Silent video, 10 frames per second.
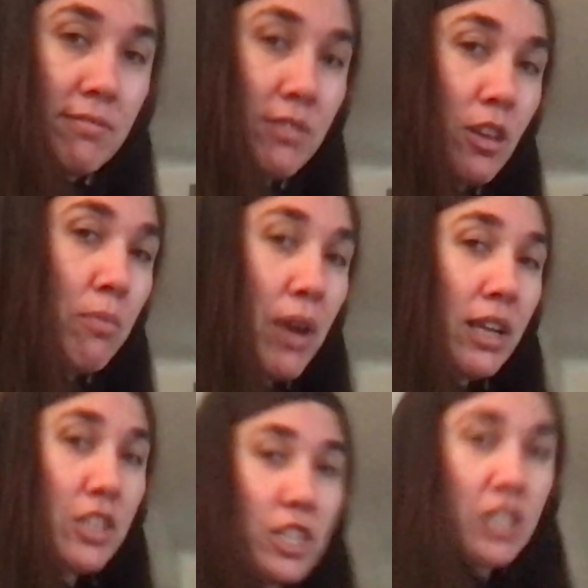the
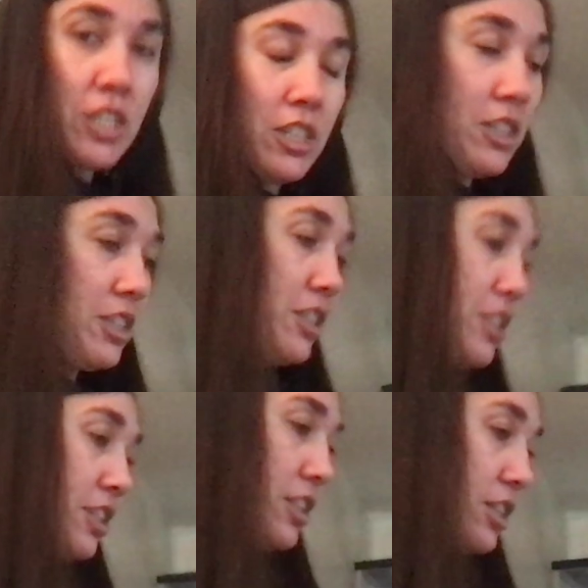branches
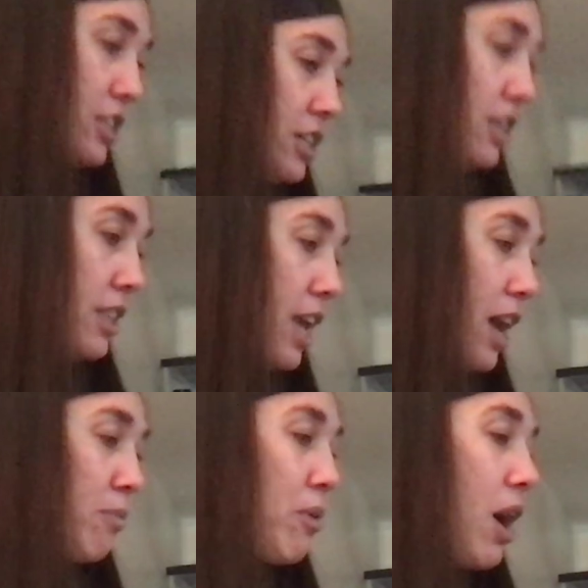they
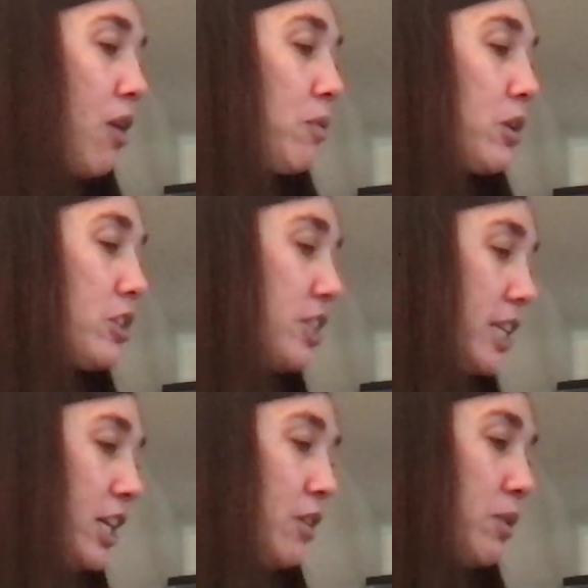had brought were
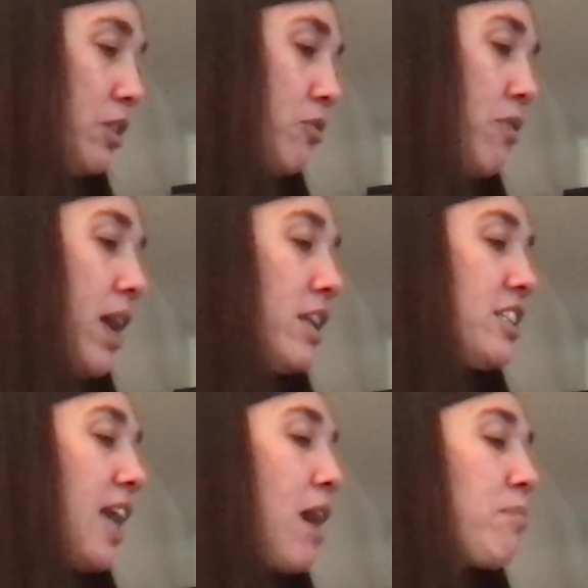sticky with red
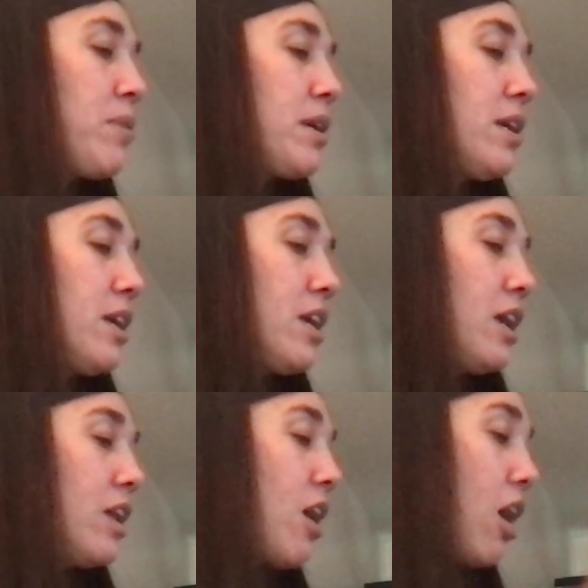sap,
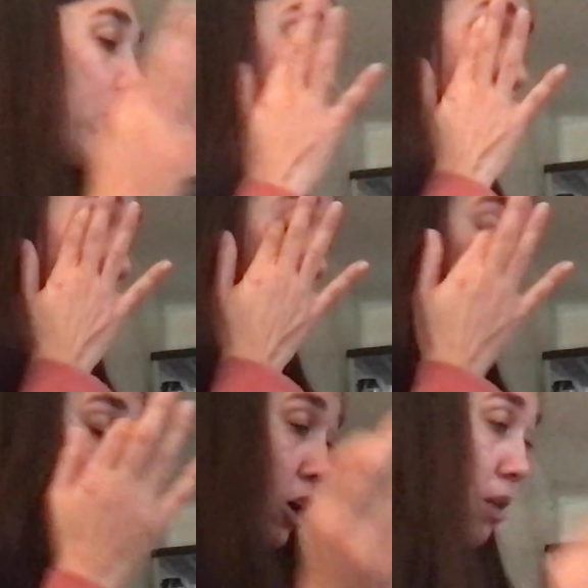and all the ground
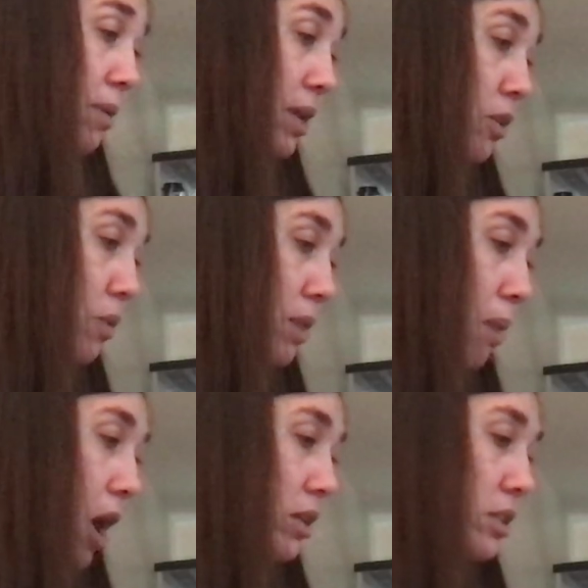was carpeted with
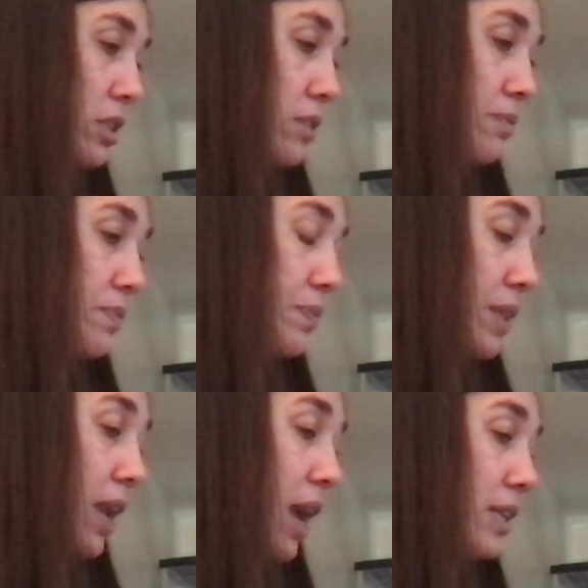moss.
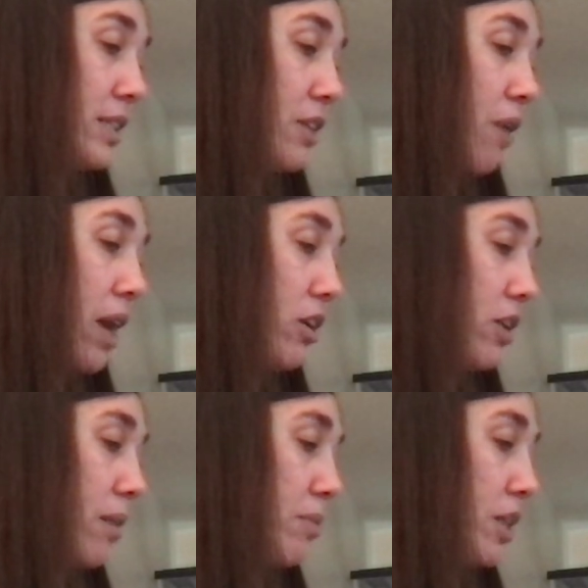As they rattled
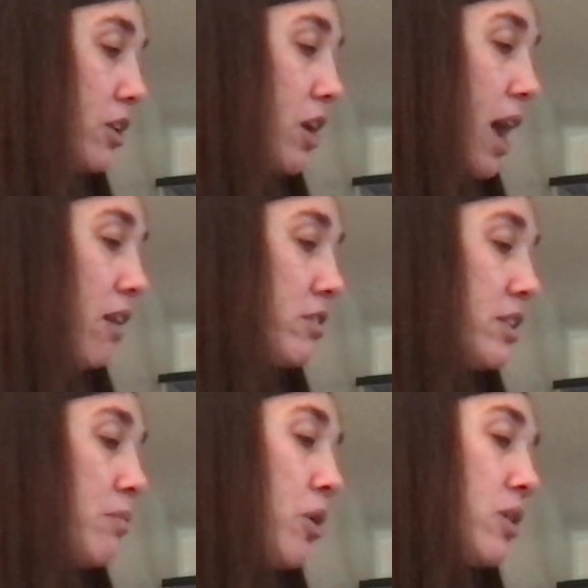up the little house,
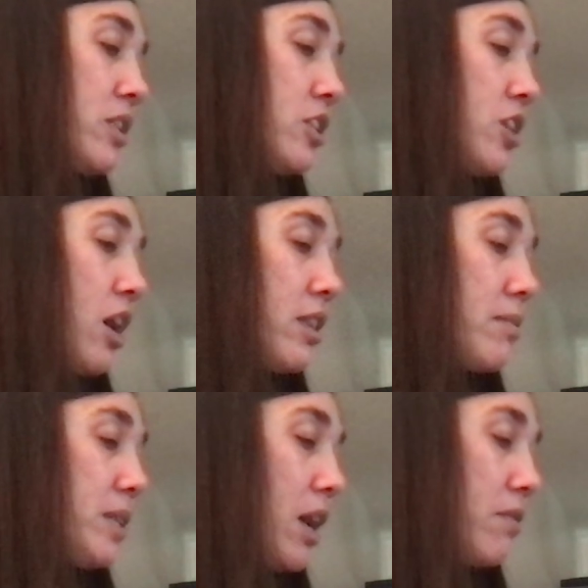they broke into song
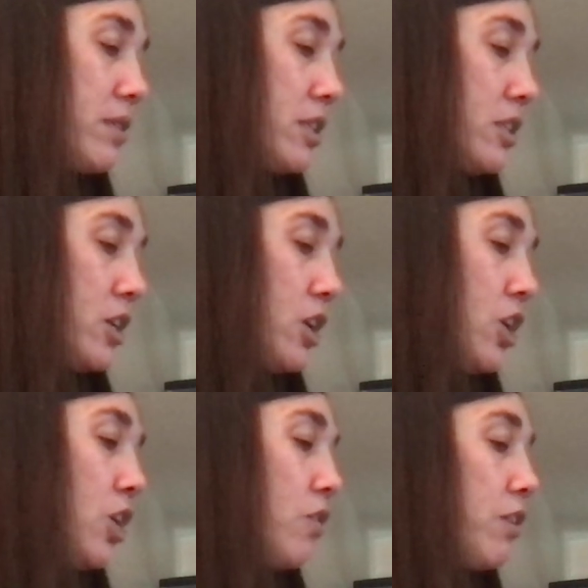themselves.
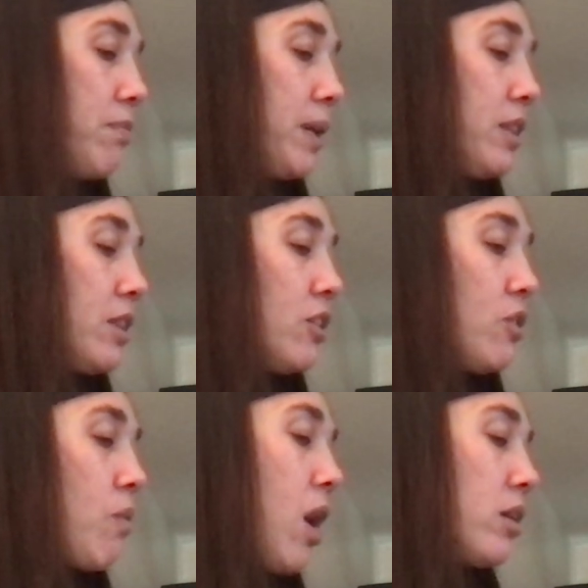We've built the
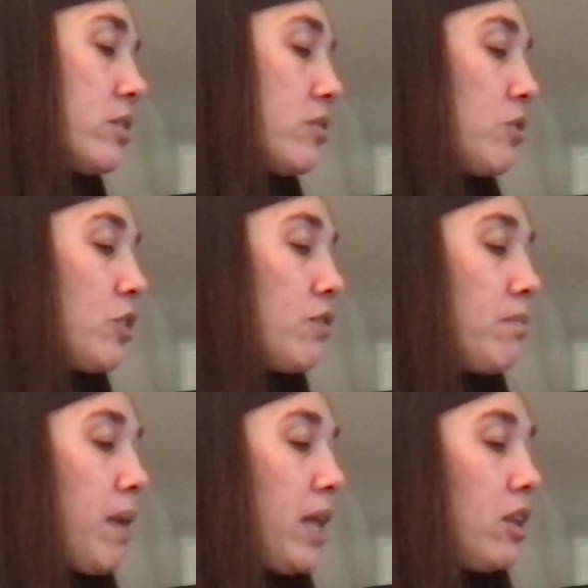little walls and roof and
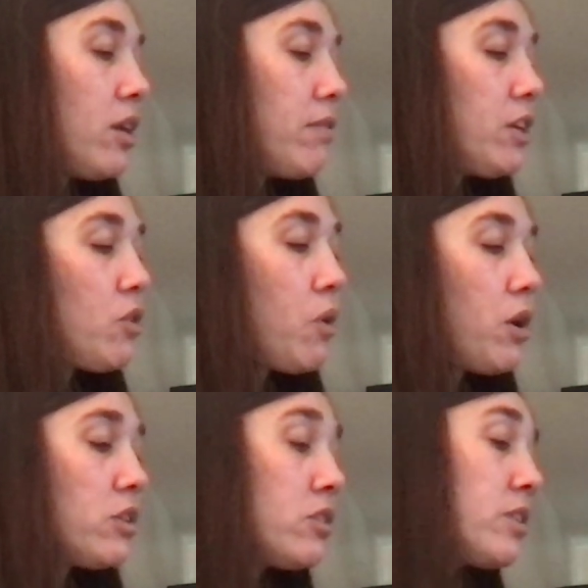made a lovely door,
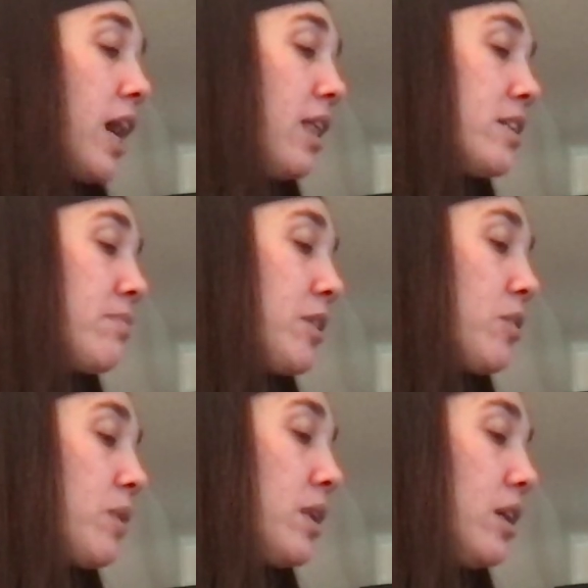so tell us, Mother
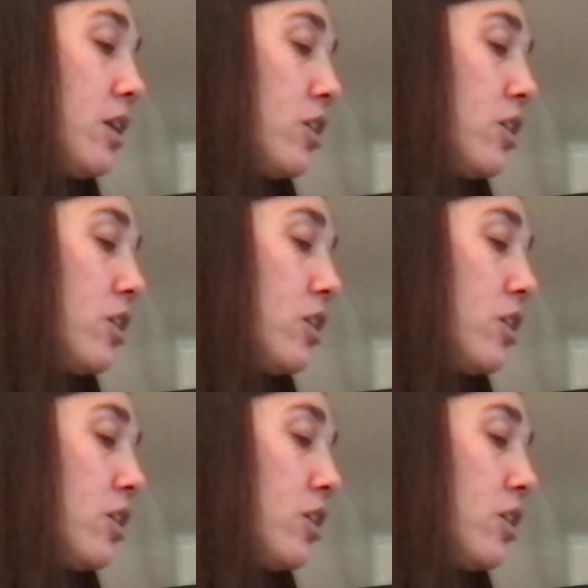Wendy,